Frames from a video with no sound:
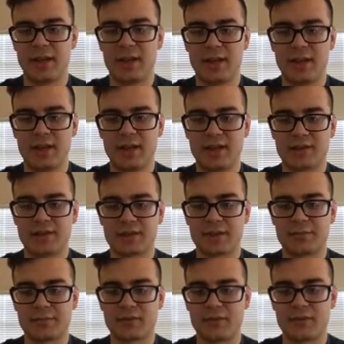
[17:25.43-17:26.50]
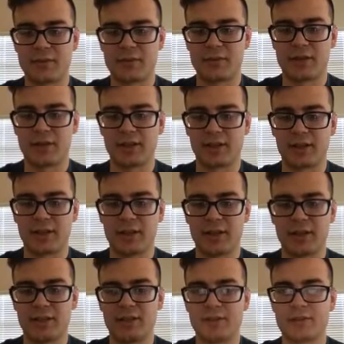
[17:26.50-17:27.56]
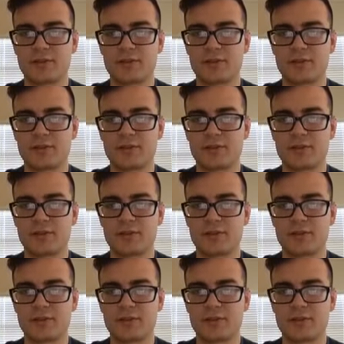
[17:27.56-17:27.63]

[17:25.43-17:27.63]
And yep, server running again.